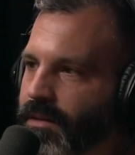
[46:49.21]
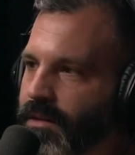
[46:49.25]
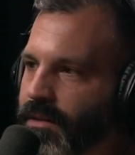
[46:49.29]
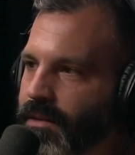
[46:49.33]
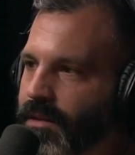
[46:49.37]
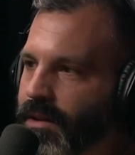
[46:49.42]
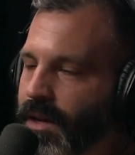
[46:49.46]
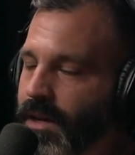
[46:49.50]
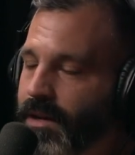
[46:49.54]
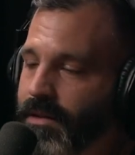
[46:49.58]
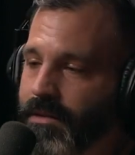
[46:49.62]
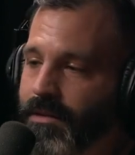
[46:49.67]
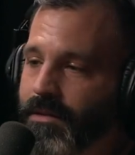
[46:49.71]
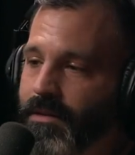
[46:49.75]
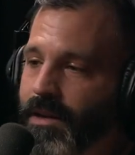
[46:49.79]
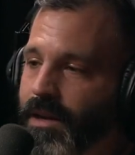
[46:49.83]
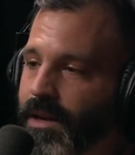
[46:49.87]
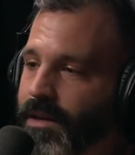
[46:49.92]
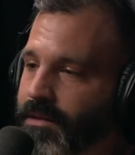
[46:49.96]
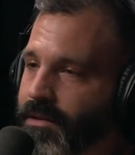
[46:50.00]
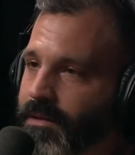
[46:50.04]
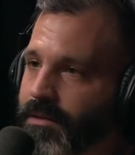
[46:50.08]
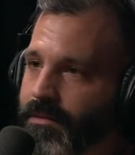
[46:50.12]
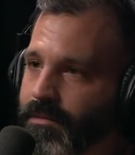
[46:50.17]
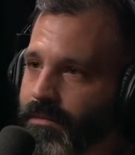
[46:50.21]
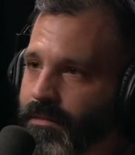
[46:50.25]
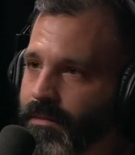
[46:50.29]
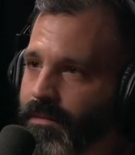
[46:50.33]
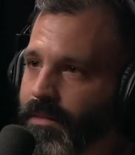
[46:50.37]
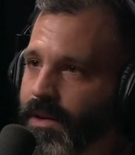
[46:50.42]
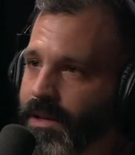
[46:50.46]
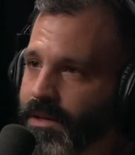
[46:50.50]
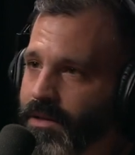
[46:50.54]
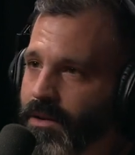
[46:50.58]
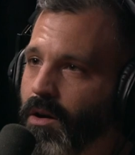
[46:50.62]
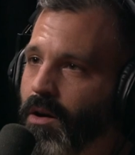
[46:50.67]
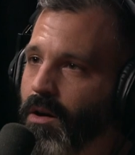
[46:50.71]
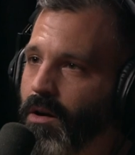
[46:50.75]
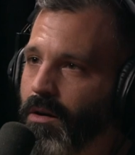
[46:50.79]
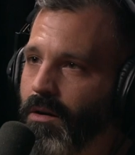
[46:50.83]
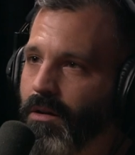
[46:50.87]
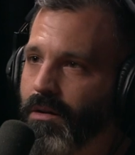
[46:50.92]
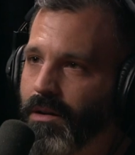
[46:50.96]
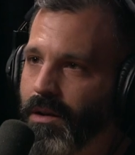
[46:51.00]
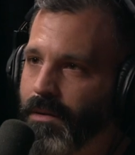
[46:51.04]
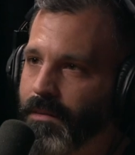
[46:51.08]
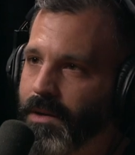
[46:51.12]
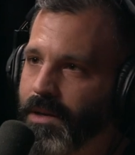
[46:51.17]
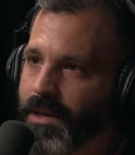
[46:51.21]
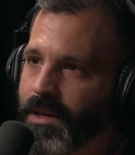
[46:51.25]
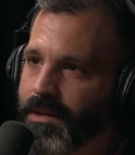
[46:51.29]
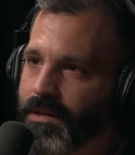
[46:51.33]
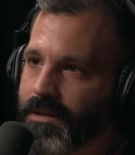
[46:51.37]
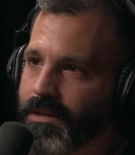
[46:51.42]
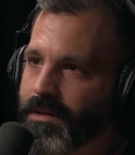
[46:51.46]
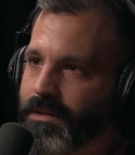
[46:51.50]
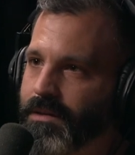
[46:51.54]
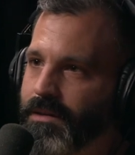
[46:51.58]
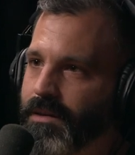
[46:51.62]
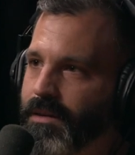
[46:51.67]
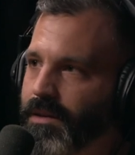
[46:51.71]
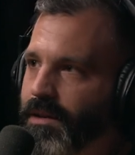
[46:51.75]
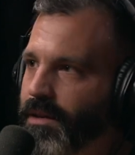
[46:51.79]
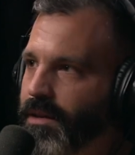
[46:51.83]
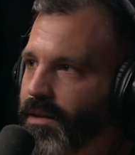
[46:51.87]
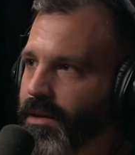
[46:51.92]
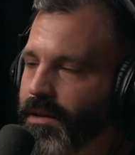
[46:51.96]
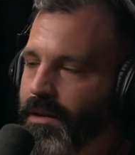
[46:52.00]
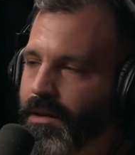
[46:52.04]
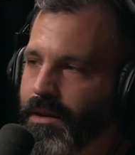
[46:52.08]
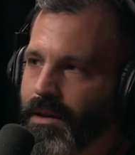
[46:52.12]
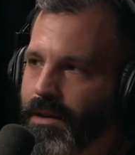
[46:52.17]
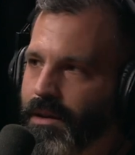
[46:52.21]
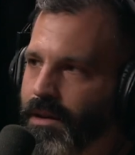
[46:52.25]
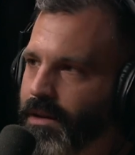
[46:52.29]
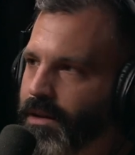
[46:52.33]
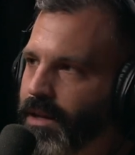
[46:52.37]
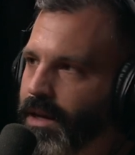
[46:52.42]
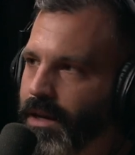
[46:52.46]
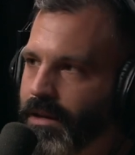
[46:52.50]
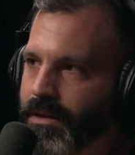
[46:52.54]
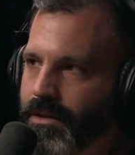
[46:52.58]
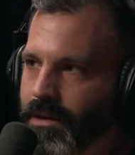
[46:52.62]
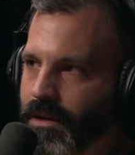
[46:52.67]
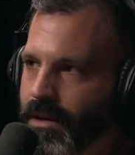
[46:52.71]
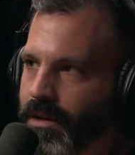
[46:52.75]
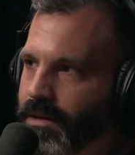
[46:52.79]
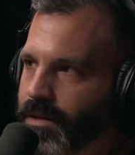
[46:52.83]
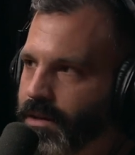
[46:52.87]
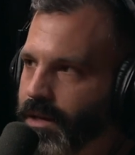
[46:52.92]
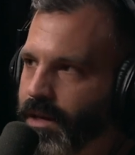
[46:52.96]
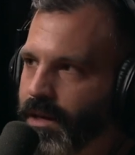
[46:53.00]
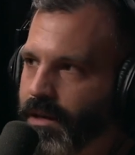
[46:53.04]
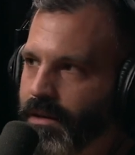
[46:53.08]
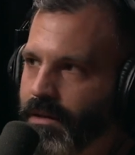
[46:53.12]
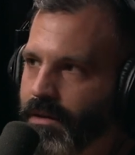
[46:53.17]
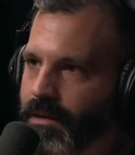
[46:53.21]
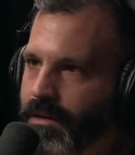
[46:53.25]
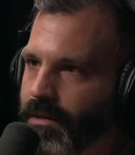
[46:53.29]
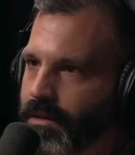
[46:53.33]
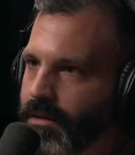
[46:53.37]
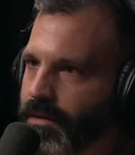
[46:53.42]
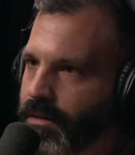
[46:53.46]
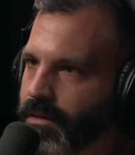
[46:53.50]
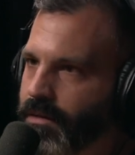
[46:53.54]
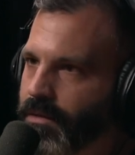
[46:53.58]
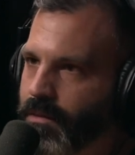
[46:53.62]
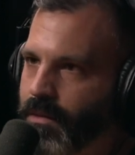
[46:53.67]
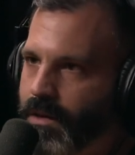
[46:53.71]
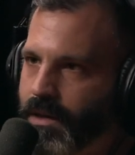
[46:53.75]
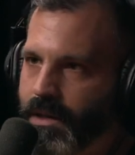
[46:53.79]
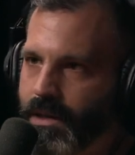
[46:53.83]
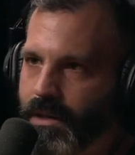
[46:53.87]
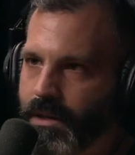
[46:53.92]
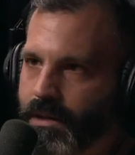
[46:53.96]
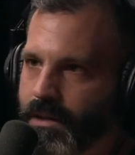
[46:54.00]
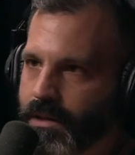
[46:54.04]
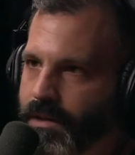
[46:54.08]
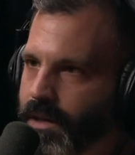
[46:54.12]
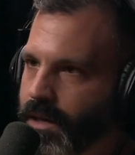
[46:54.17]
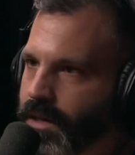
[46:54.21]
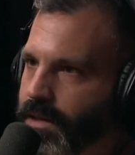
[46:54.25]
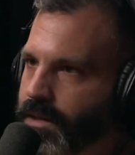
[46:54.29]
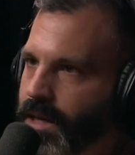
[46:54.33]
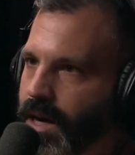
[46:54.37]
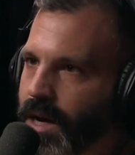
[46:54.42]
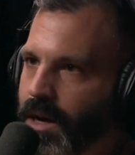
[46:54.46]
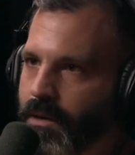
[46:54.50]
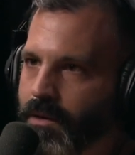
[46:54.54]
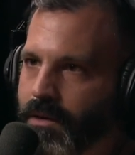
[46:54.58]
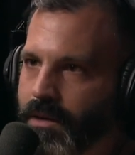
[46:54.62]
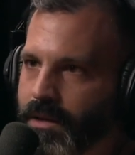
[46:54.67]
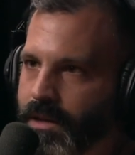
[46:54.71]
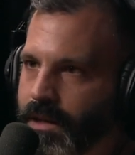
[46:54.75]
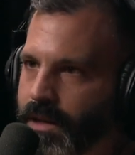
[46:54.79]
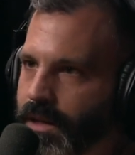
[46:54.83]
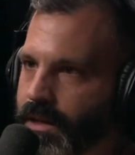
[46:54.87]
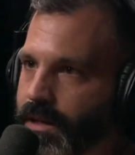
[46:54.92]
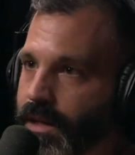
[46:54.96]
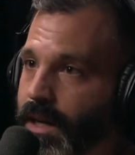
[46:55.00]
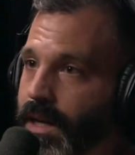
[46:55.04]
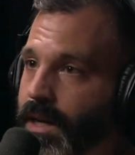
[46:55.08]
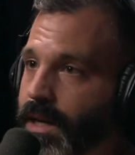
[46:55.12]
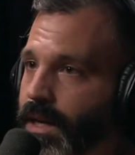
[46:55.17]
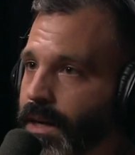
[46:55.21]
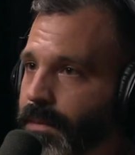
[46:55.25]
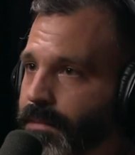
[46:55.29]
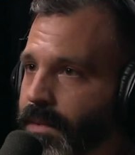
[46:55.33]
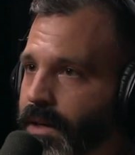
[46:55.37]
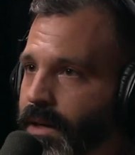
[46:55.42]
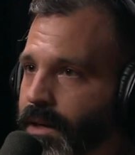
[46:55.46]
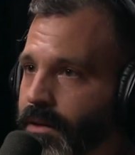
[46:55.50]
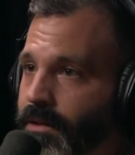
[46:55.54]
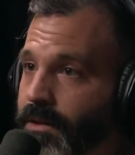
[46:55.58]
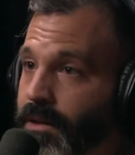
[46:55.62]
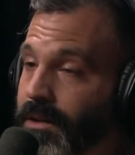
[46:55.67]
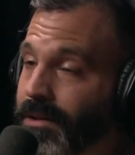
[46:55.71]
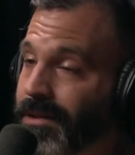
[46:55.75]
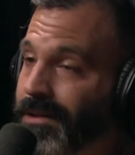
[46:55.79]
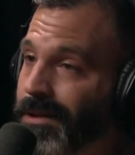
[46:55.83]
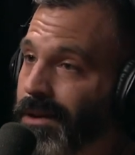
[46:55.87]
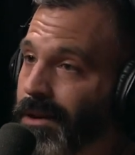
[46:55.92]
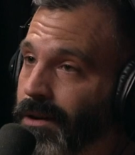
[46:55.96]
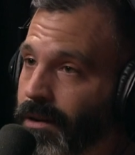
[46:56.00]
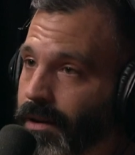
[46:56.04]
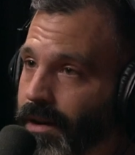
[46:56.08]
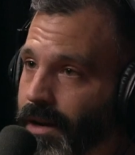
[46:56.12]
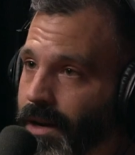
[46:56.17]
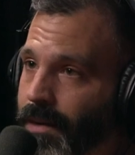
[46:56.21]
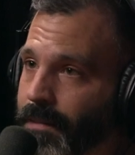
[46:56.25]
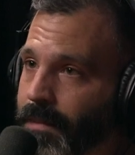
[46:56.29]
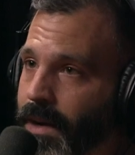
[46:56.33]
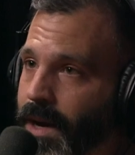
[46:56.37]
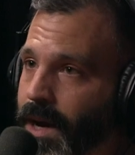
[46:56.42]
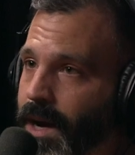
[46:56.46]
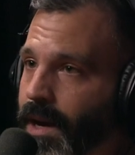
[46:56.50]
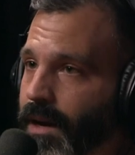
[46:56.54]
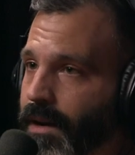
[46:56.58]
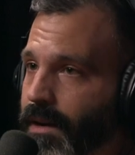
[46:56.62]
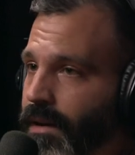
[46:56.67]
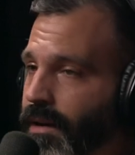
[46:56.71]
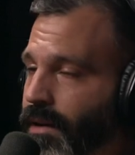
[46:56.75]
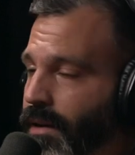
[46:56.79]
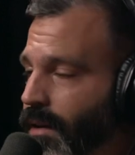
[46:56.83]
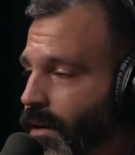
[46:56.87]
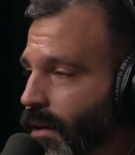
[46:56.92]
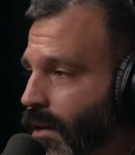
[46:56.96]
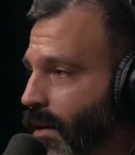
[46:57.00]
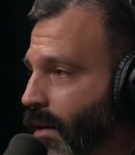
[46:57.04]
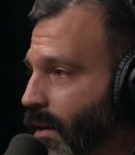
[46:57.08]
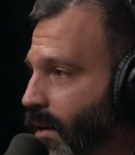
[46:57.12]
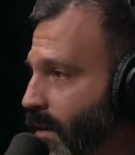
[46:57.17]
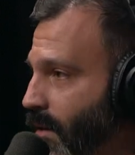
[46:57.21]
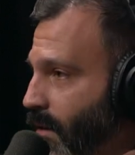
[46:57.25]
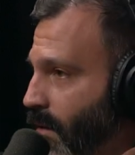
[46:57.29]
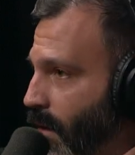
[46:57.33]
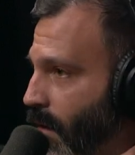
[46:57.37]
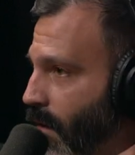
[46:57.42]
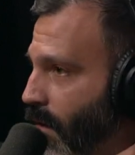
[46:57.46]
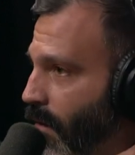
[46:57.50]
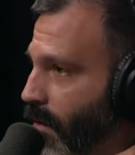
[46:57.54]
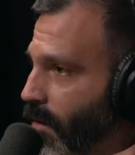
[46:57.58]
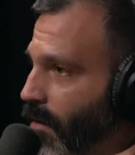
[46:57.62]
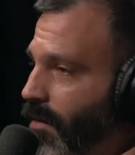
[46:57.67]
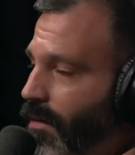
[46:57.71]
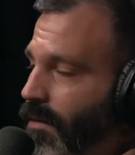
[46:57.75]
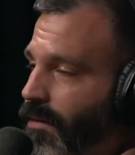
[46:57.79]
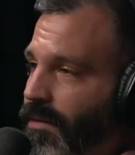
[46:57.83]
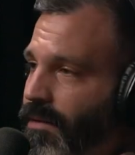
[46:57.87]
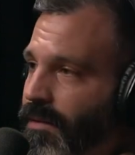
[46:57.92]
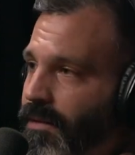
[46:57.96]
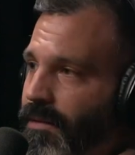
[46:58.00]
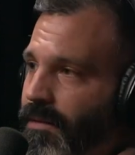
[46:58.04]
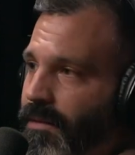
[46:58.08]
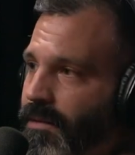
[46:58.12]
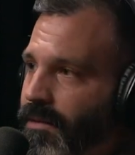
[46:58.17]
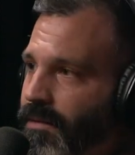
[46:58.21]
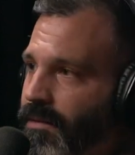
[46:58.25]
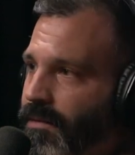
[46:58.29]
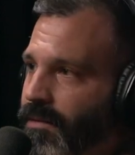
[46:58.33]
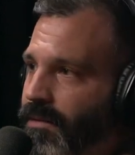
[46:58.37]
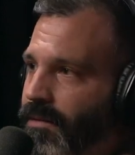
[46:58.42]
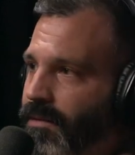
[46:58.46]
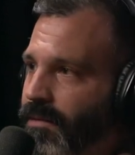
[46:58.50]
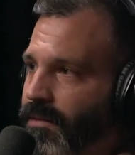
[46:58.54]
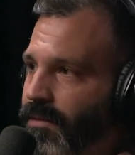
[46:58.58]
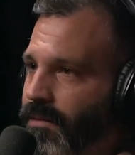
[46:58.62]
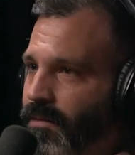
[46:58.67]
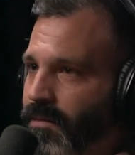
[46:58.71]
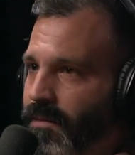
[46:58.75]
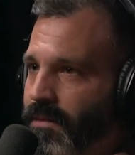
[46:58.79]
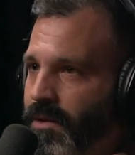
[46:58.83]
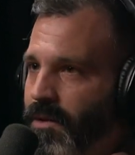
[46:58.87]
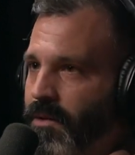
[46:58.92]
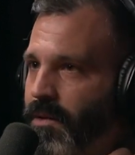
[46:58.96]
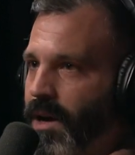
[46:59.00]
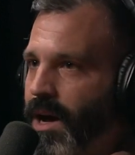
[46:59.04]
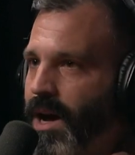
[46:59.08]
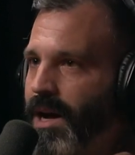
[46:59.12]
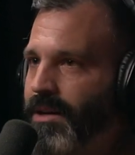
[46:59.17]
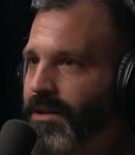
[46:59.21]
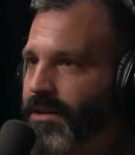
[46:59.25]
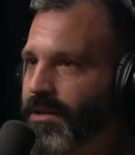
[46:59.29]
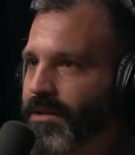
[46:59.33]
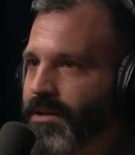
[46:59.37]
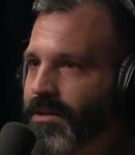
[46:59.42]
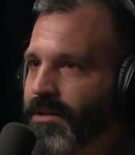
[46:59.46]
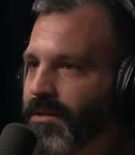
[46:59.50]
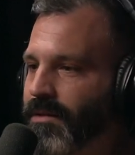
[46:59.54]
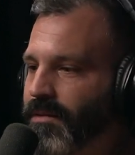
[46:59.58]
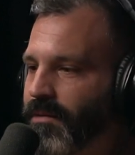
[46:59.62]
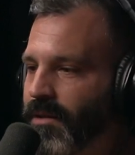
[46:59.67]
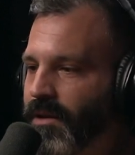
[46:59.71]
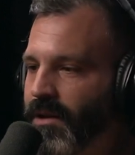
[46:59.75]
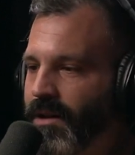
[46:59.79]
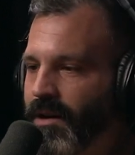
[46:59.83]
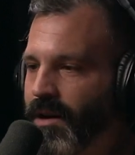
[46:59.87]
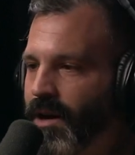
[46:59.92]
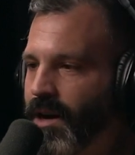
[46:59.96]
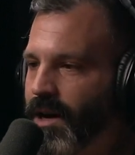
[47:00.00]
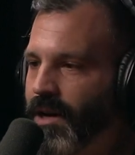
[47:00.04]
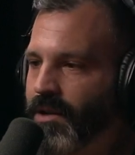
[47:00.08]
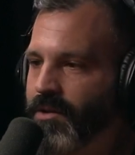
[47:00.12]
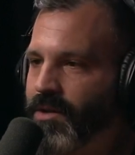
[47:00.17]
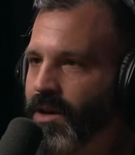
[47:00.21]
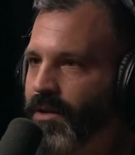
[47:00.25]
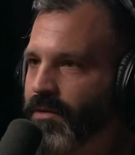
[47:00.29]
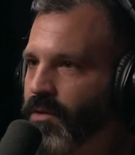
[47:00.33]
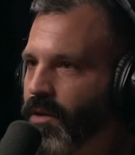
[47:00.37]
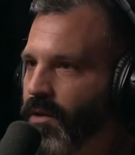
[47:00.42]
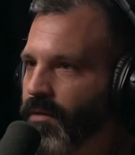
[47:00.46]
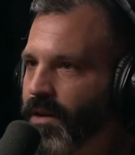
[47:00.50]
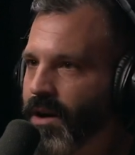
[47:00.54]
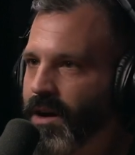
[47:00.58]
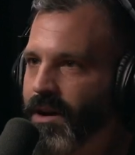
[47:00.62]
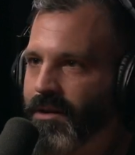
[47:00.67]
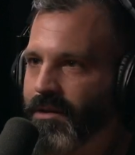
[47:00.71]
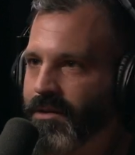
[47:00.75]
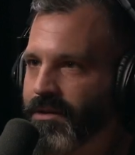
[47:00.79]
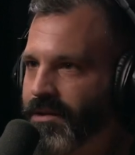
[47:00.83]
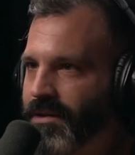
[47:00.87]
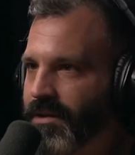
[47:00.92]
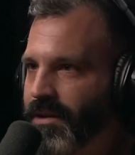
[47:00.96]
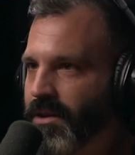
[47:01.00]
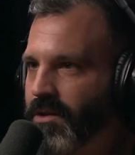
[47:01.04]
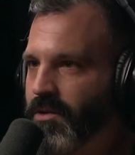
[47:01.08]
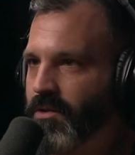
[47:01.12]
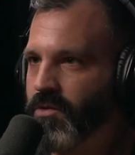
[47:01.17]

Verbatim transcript: it's a, it's a it's a haul. I mean, it's mm-hmm. I think it took us like 26 hours I think to get up there. It took us longer to get back. Yeah. So you and I just you know I drive 12 hours, then you